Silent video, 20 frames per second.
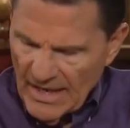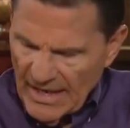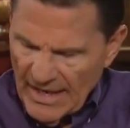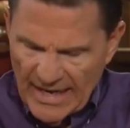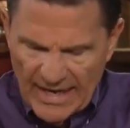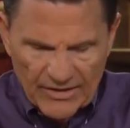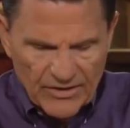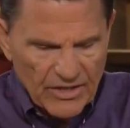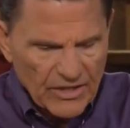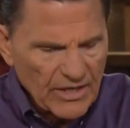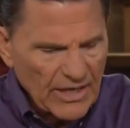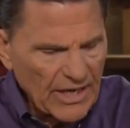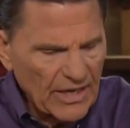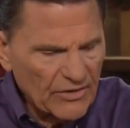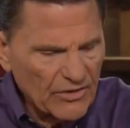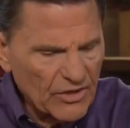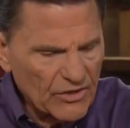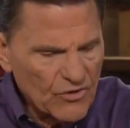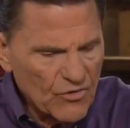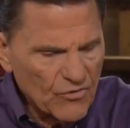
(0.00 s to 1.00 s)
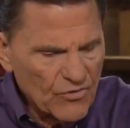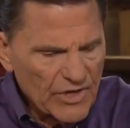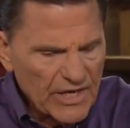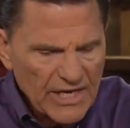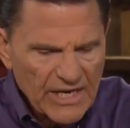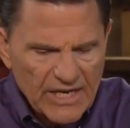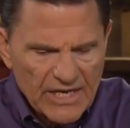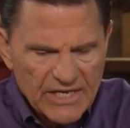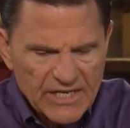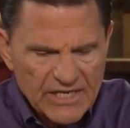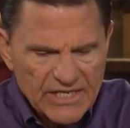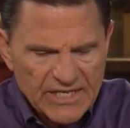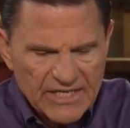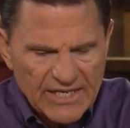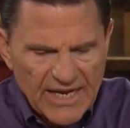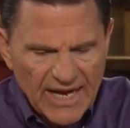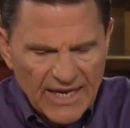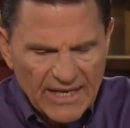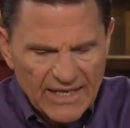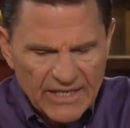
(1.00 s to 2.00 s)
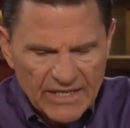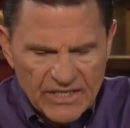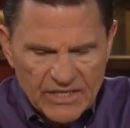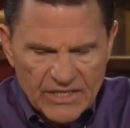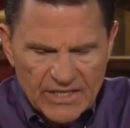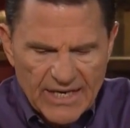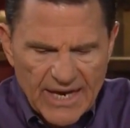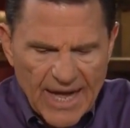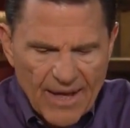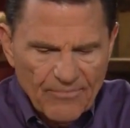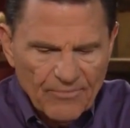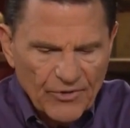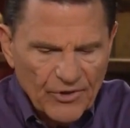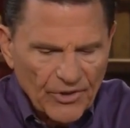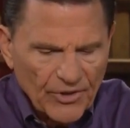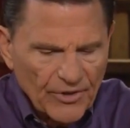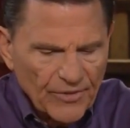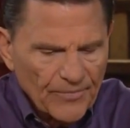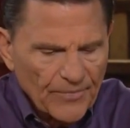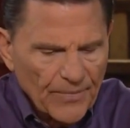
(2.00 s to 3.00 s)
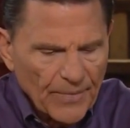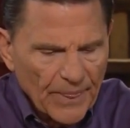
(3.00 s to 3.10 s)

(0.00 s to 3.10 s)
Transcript: at the, in the 22nd chapter,